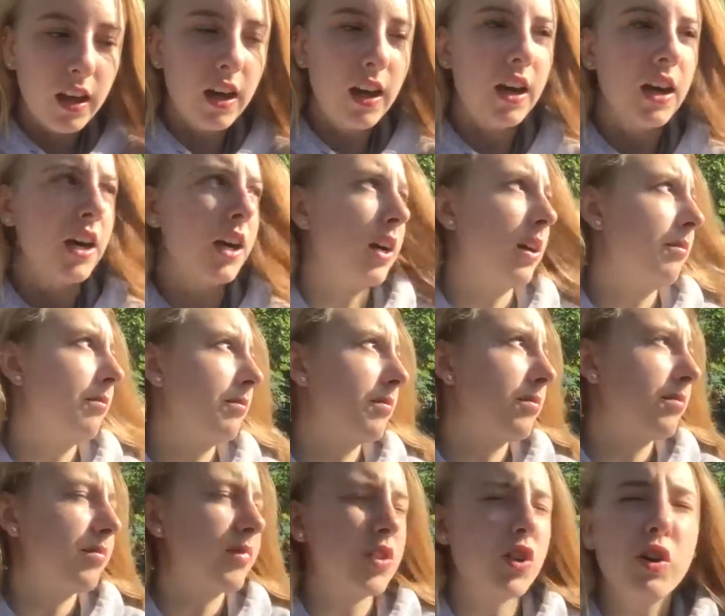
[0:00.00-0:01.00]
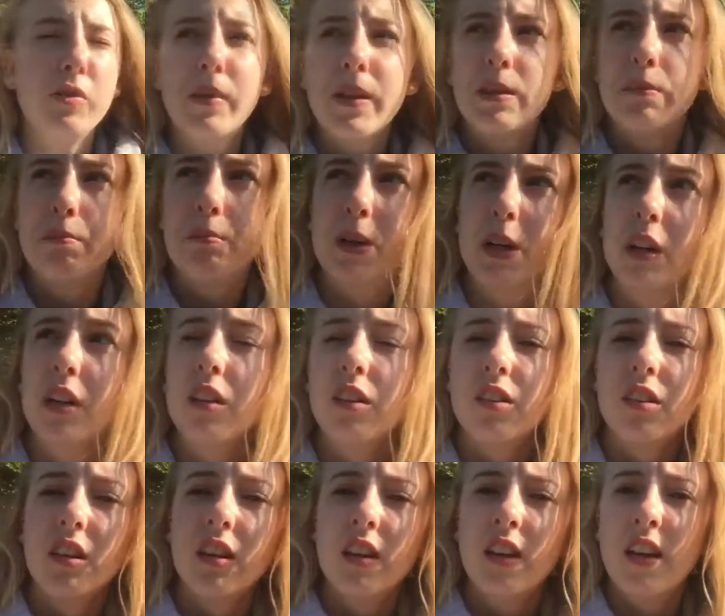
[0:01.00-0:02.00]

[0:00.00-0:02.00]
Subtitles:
Sorry about the birds.